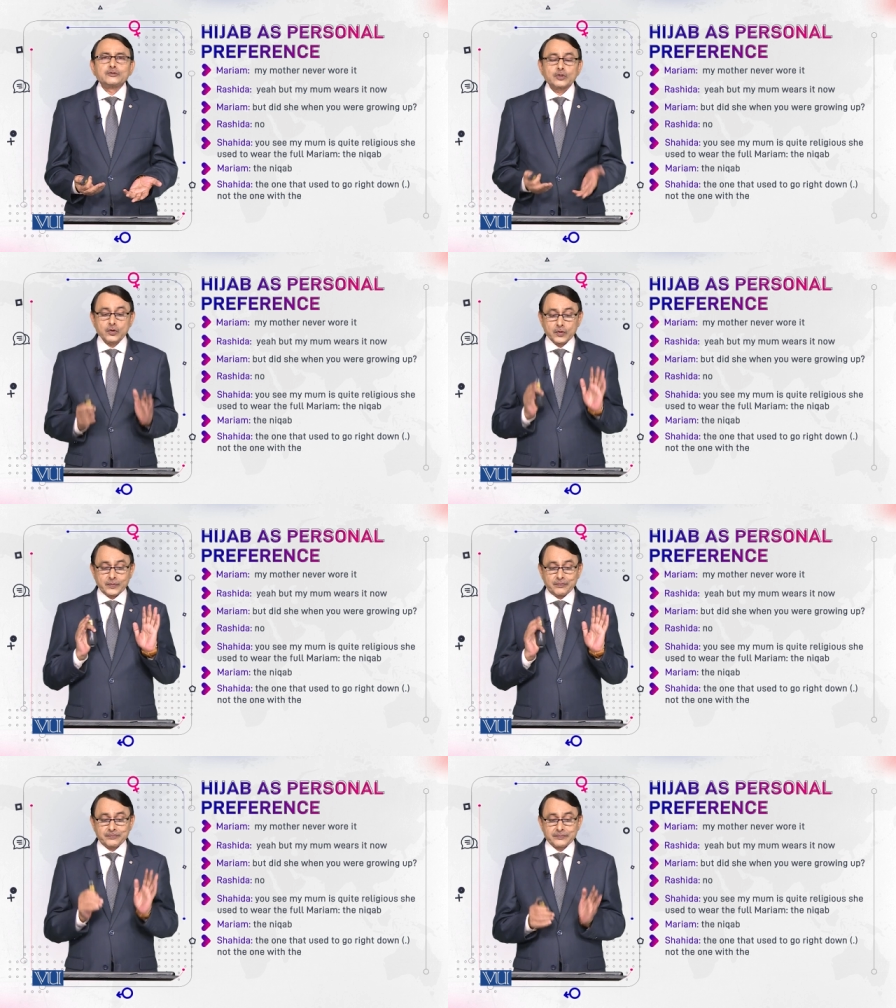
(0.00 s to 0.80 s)
So,
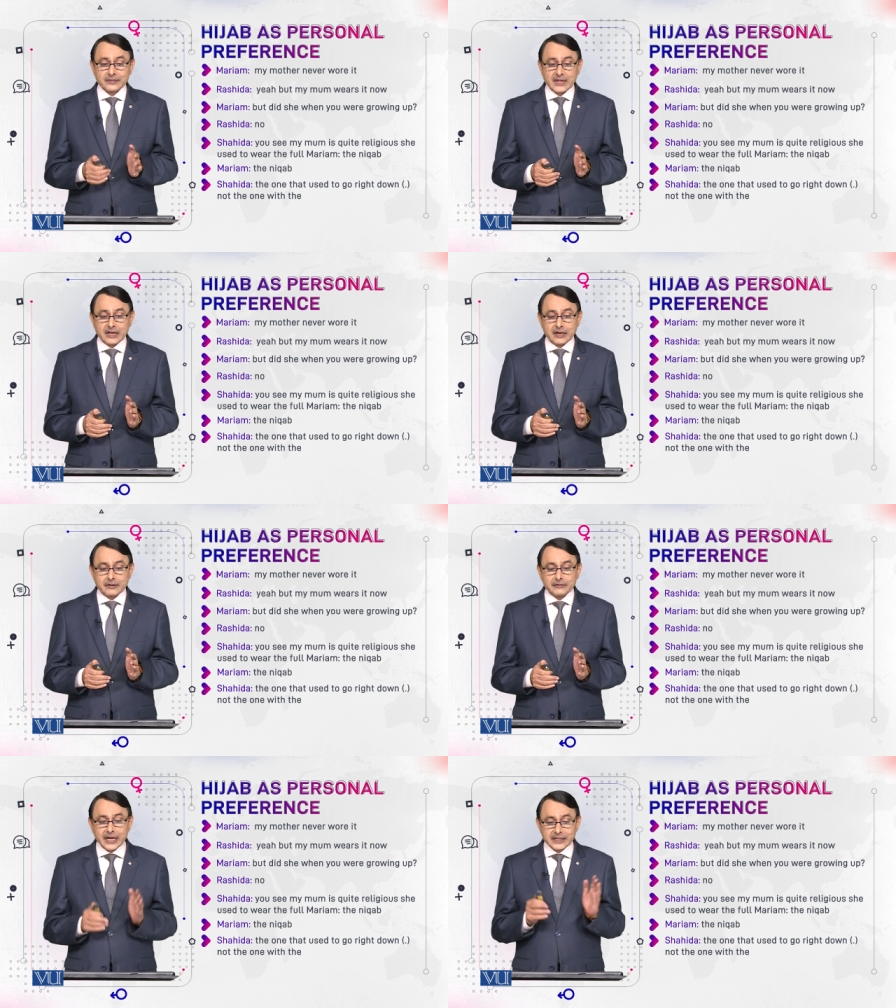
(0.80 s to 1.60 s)

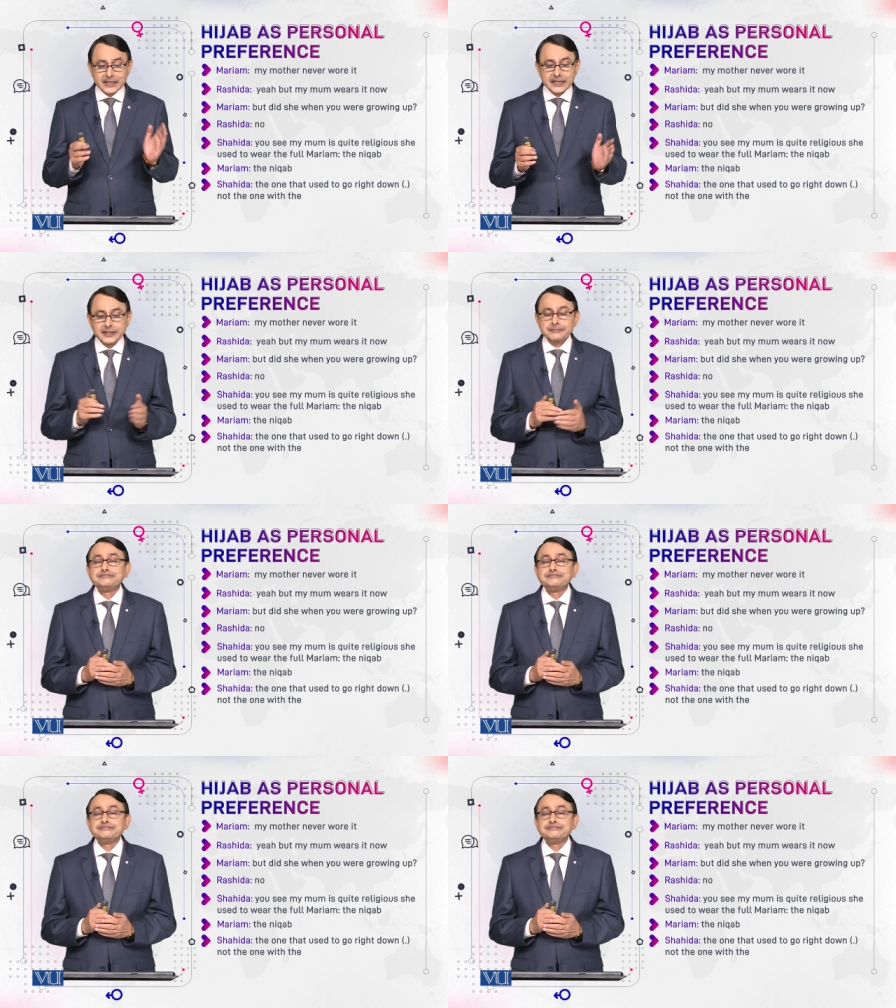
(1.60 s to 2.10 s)
finally,